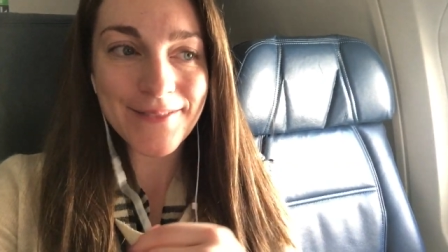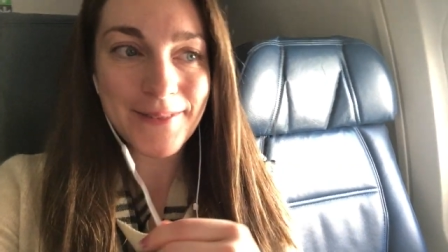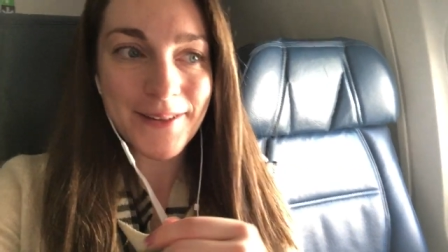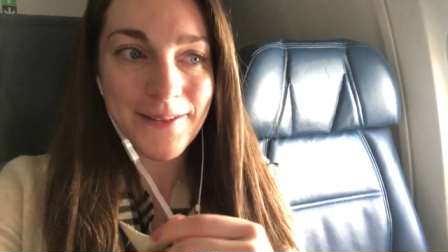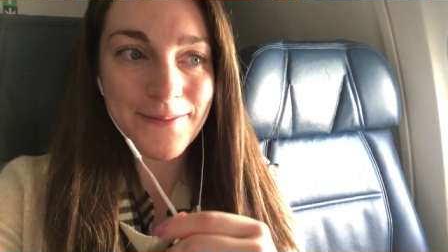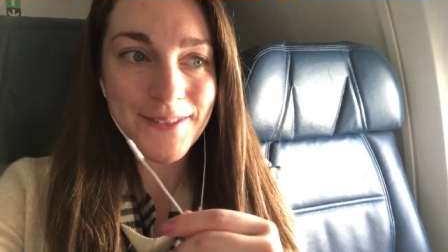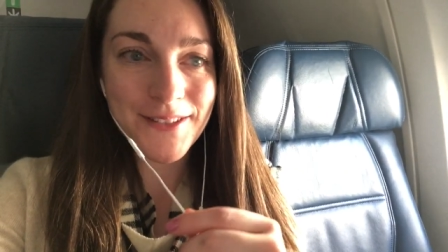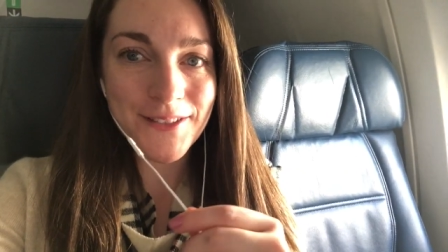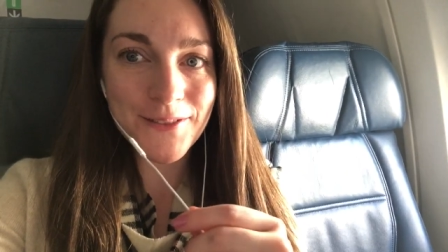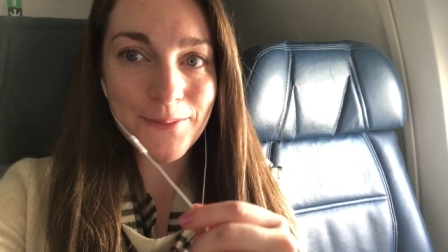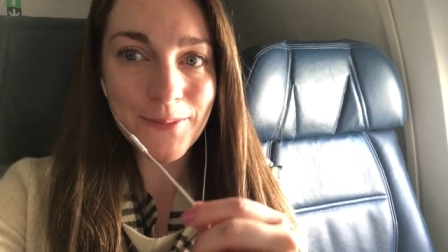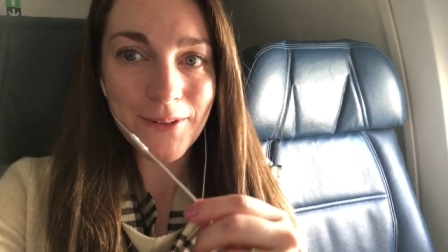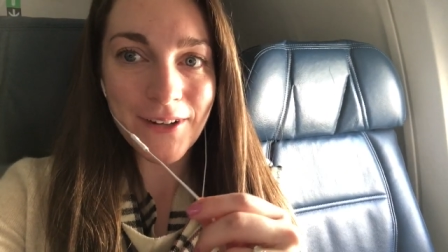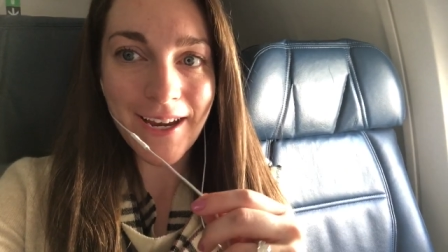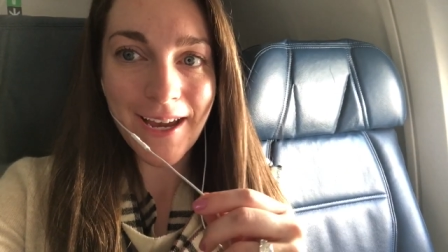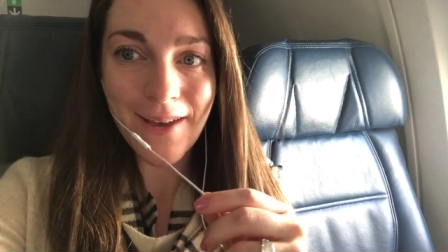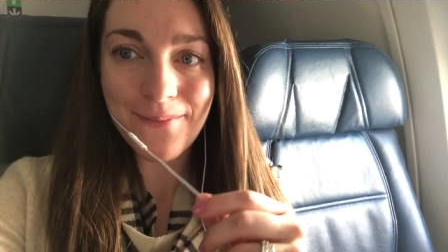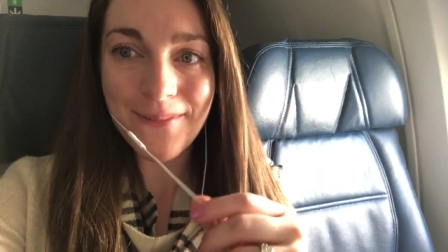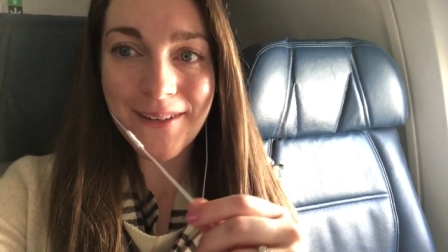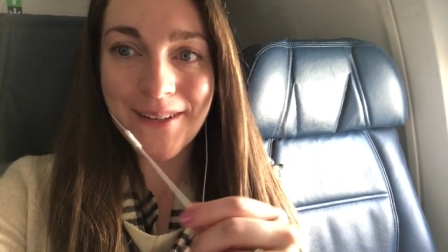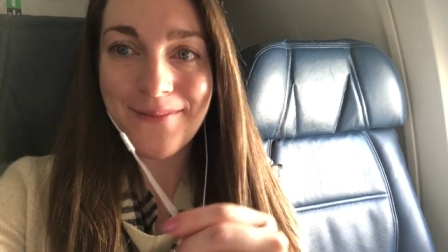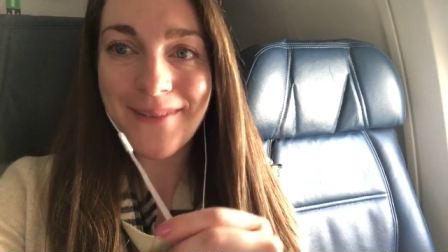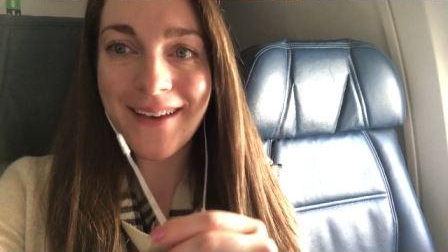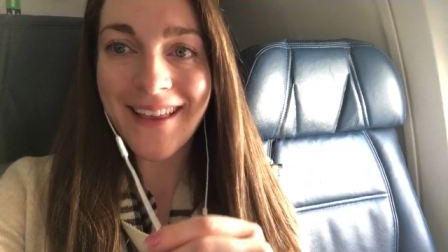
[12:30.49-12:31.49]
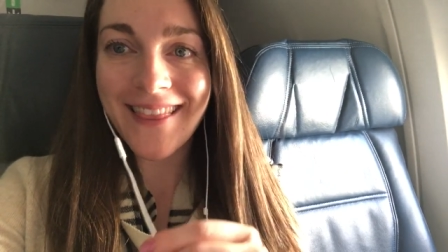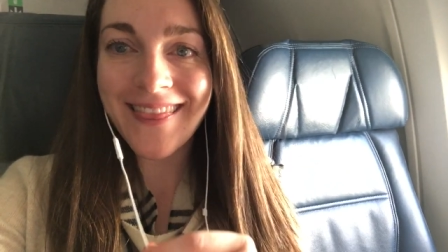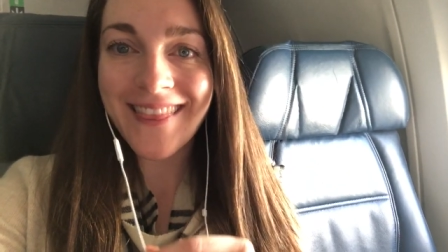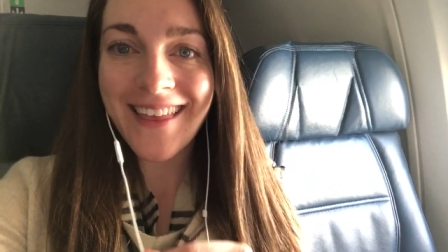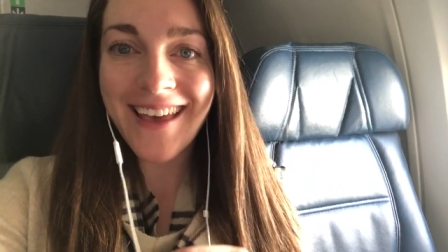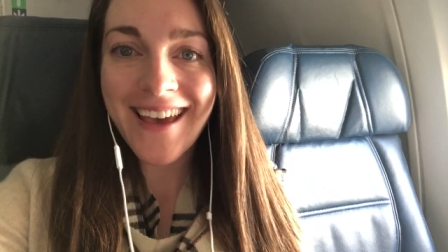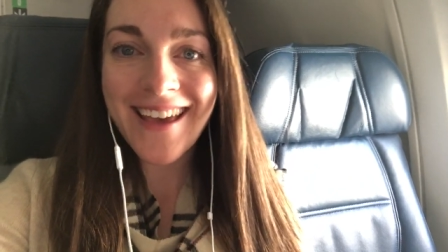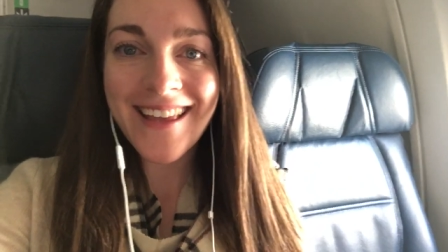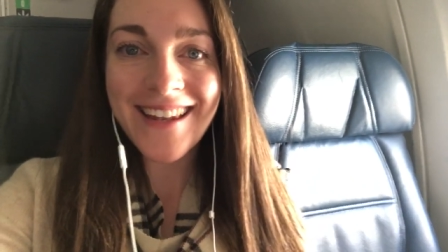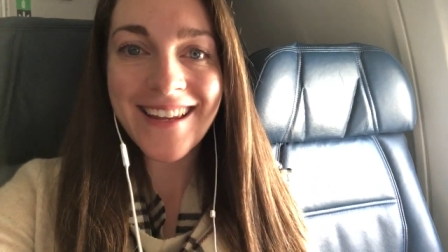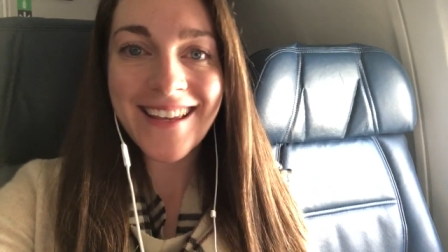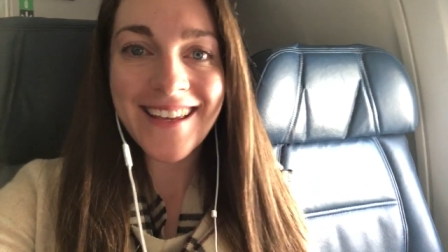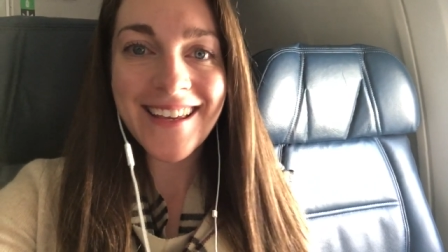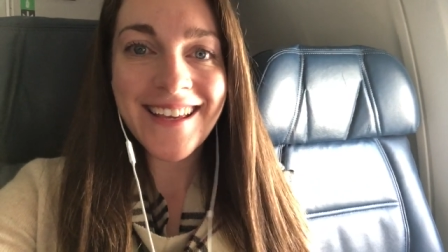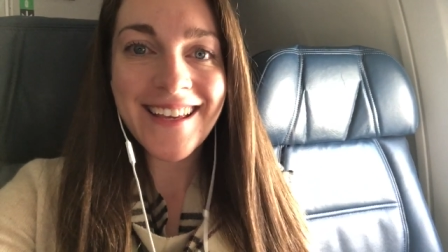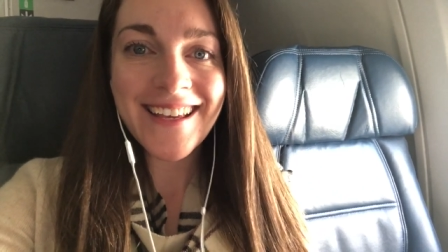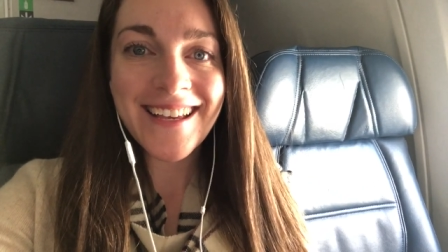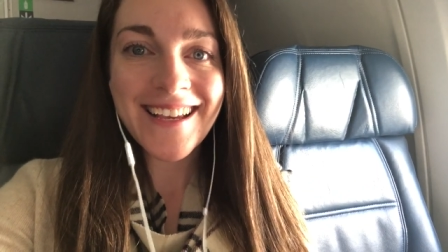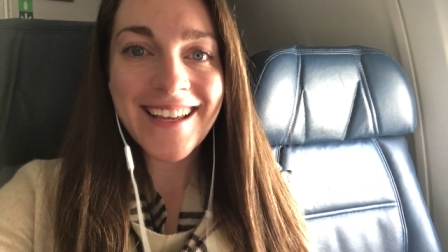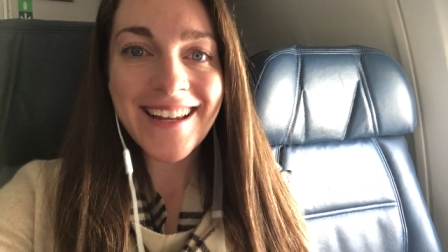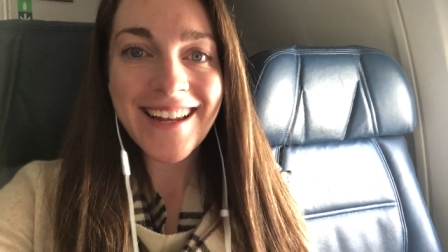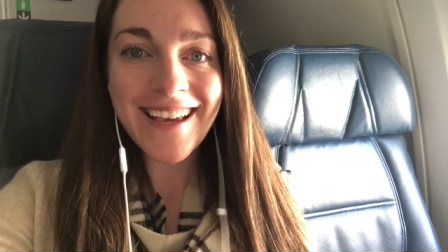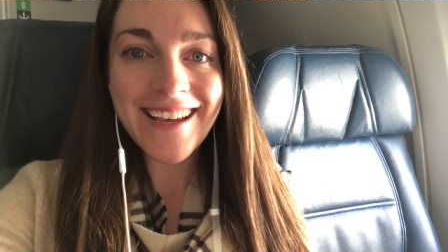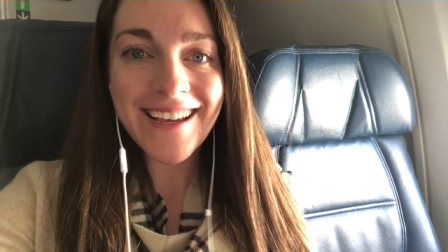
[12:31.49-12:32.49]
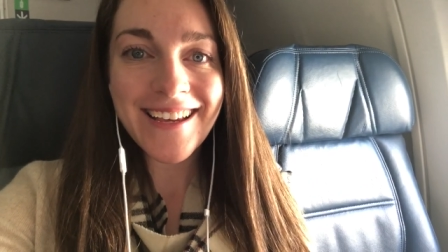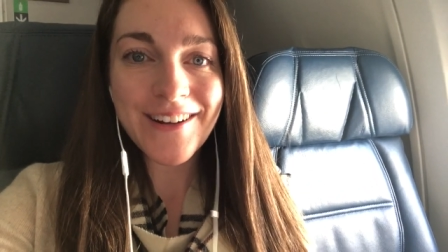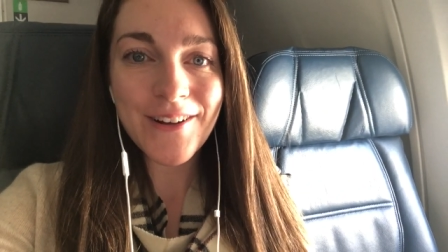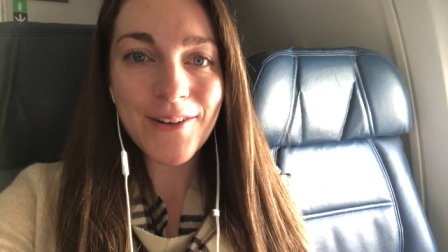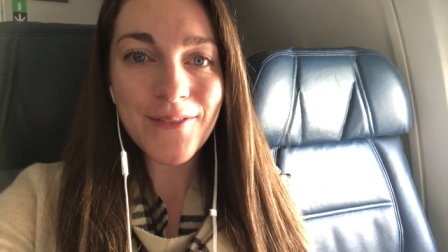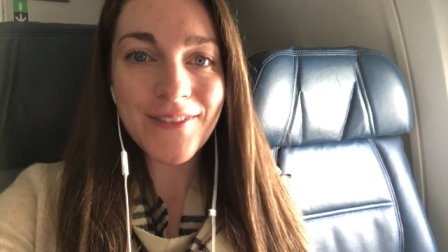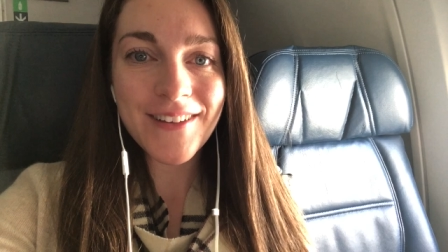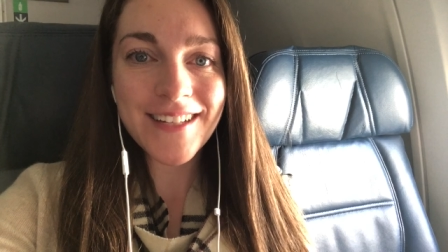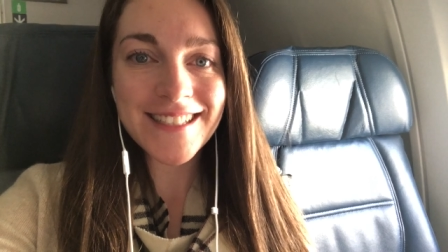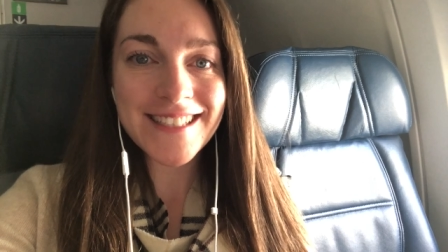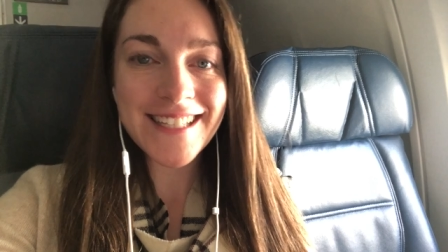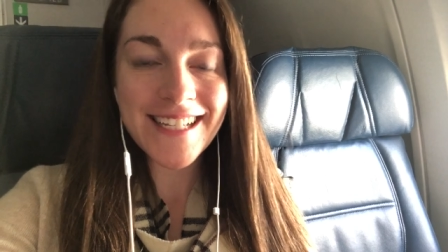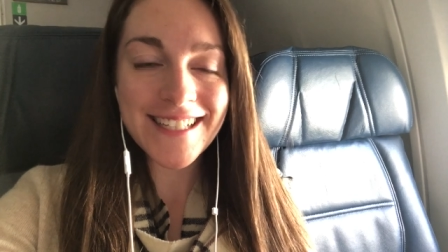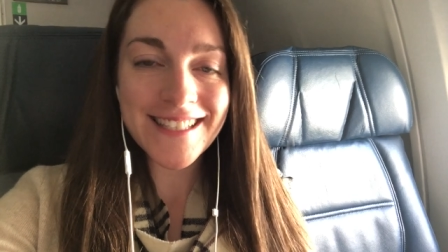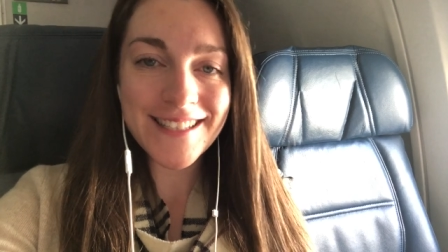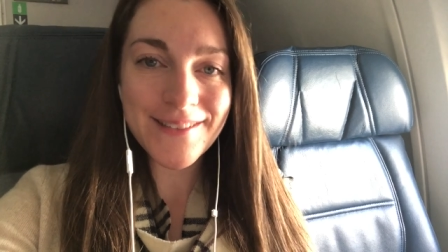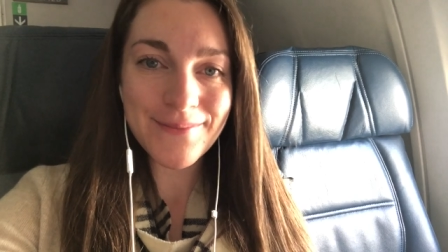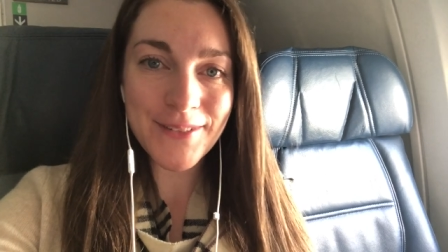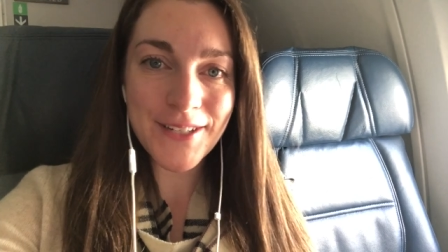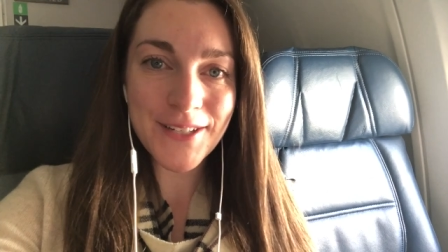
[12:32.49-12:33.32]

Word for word: I'm super happy about that. I can hopefully take some